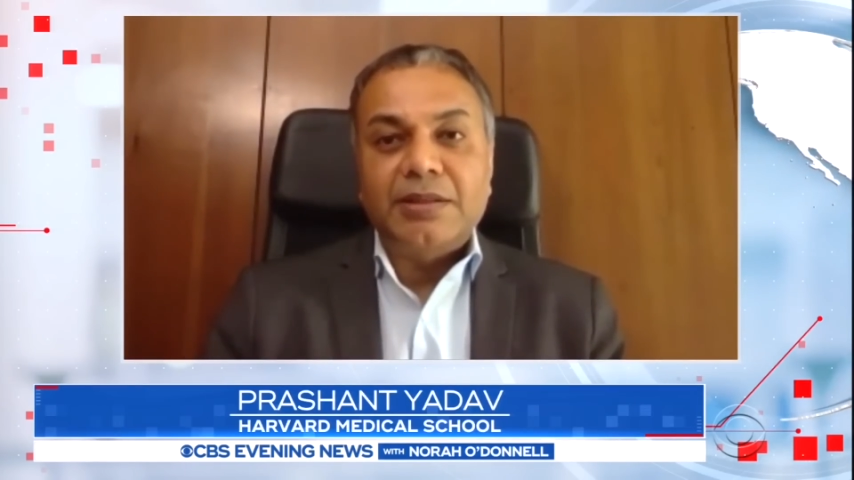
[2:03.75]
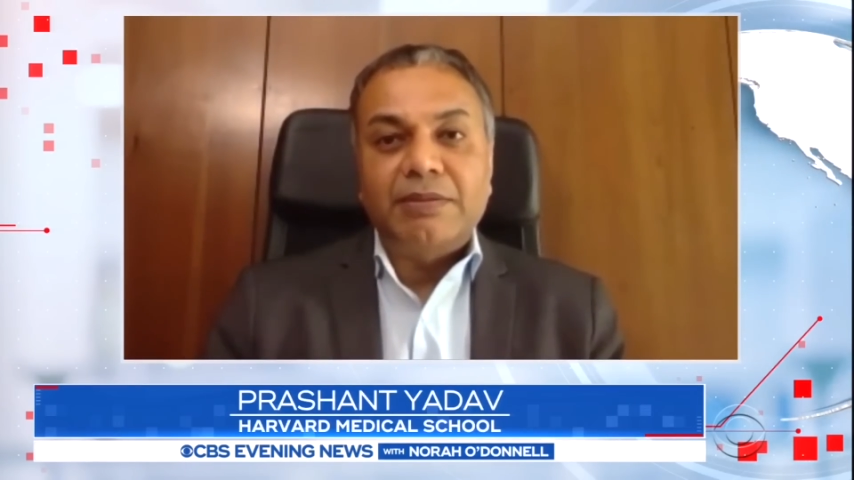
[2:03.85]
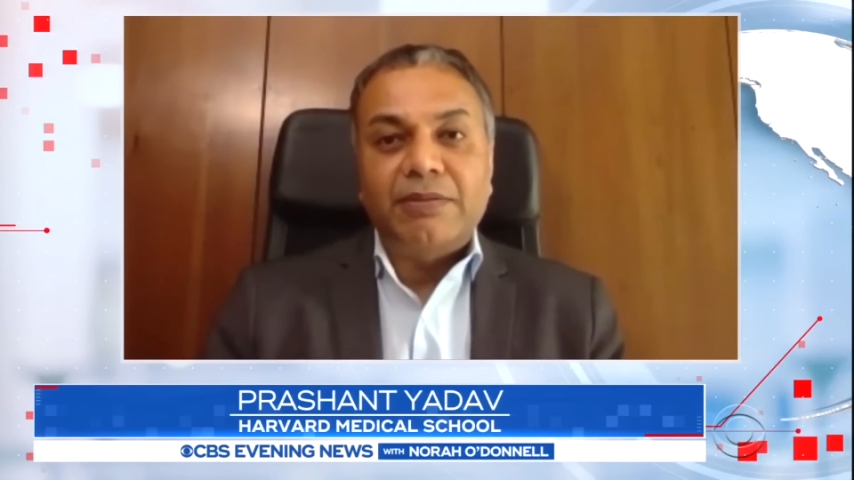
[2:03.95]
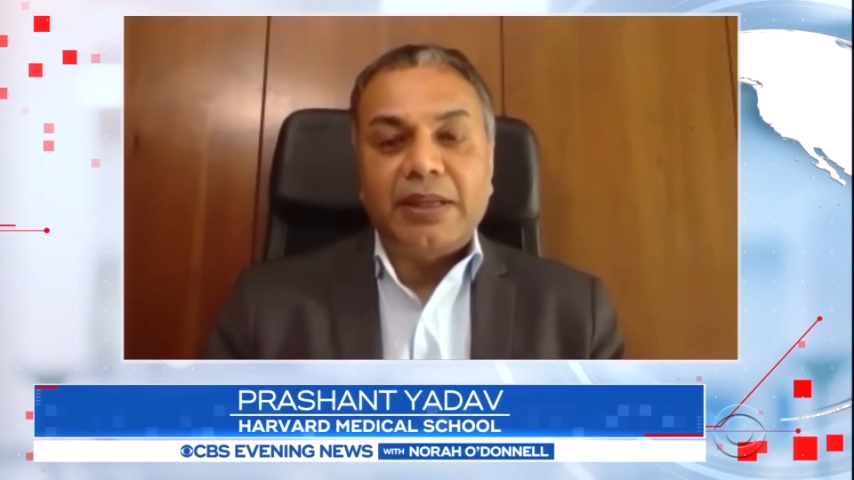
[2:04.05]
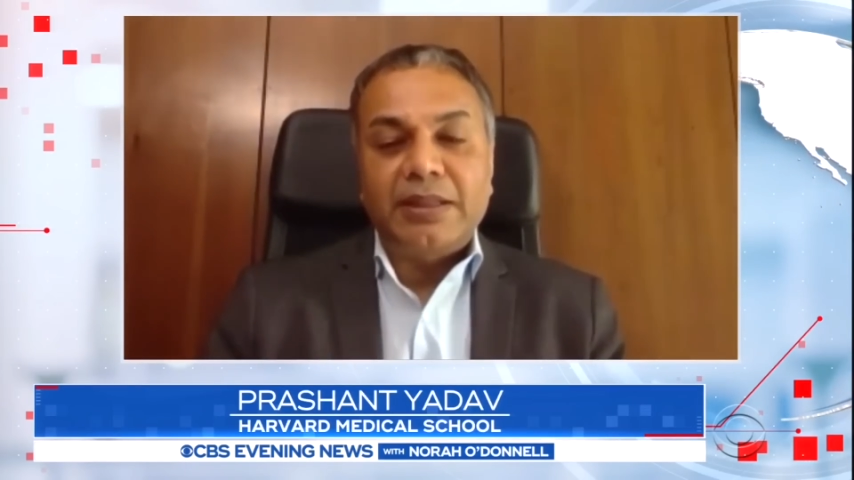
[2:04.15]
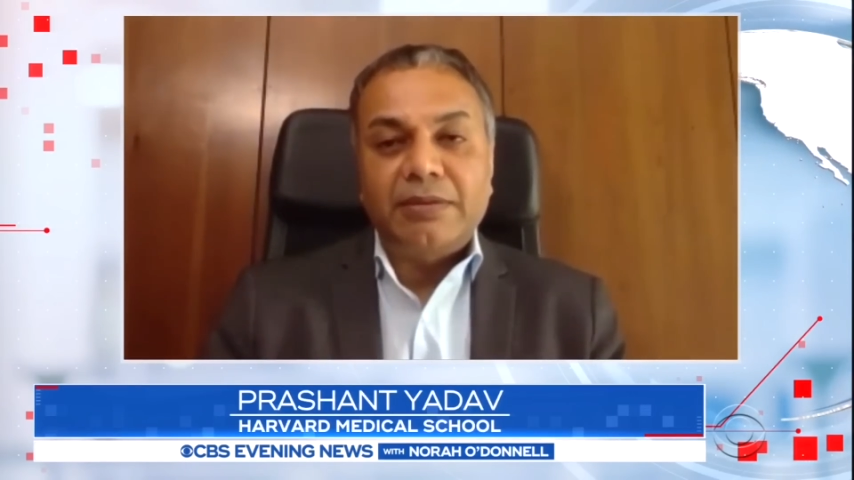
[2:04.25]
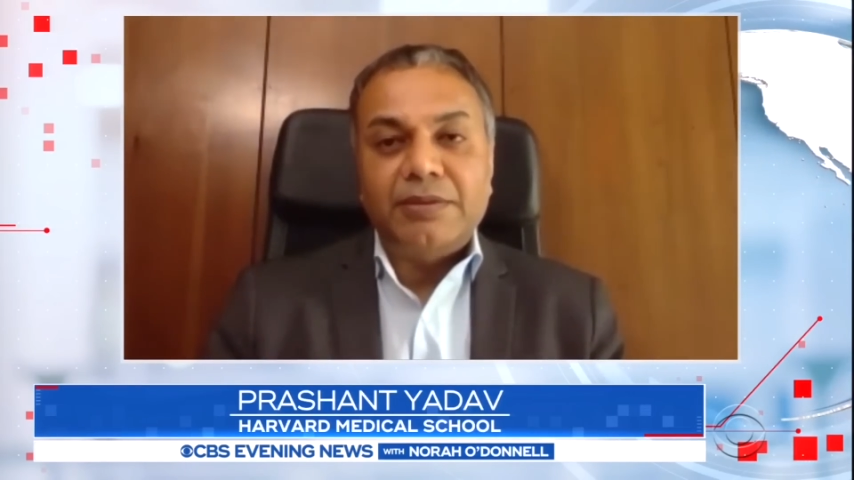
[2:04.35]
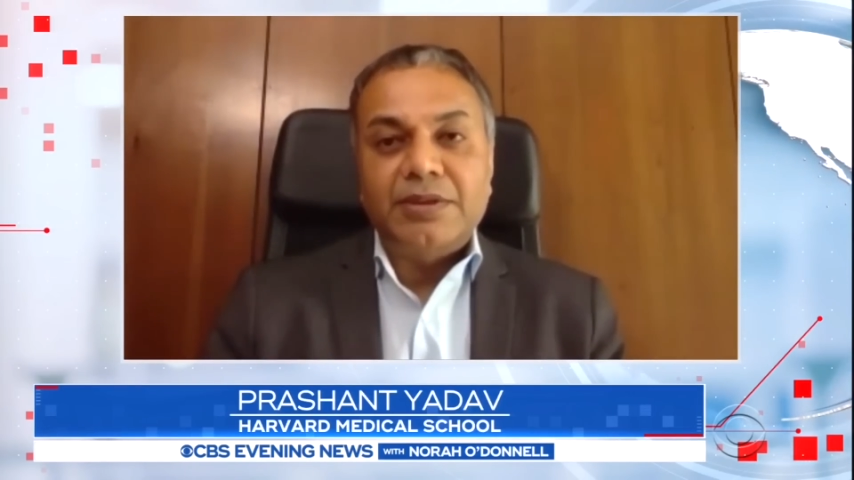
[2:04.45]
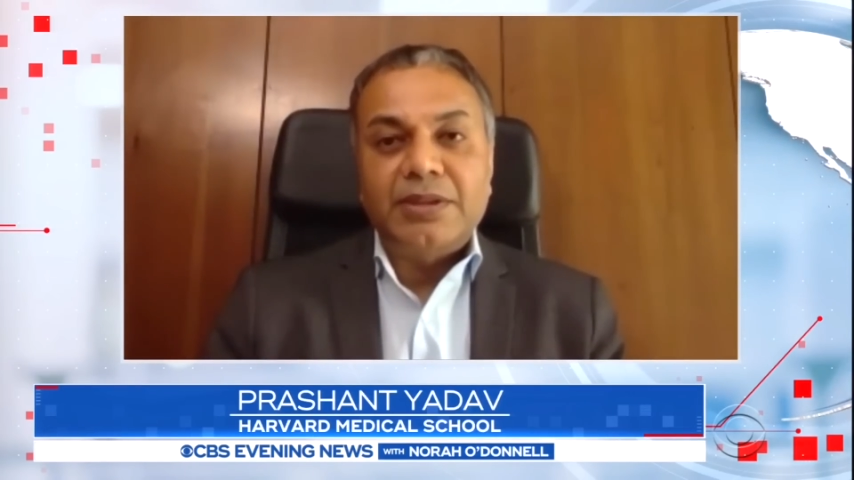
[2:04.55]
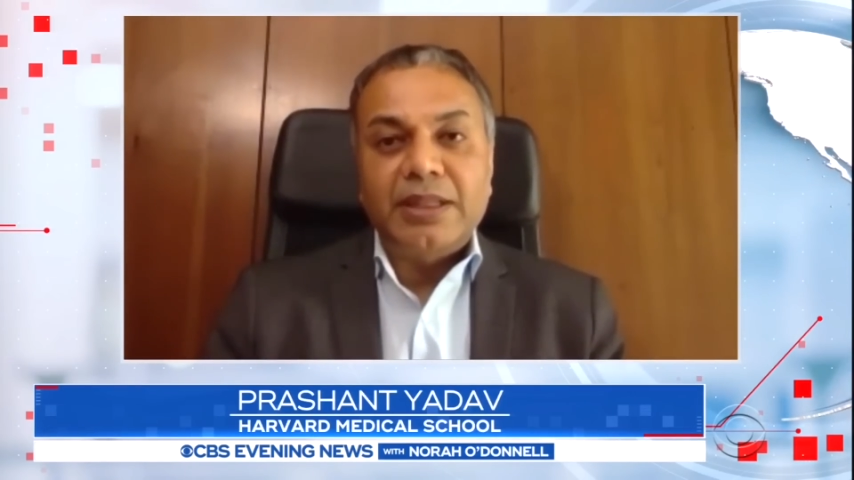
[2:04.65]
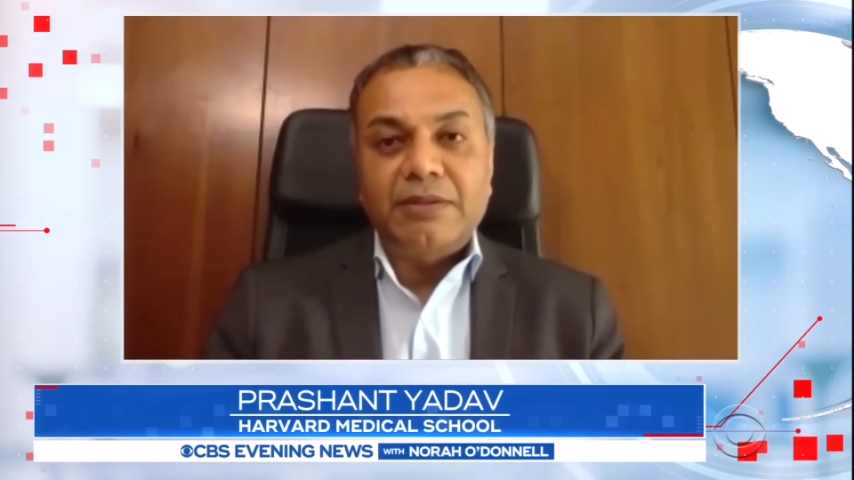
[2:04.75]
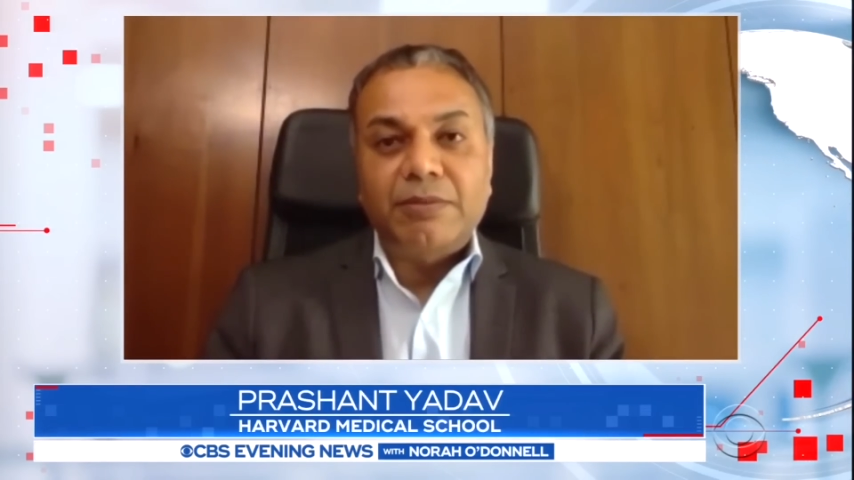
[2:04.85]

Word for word: effective and safe,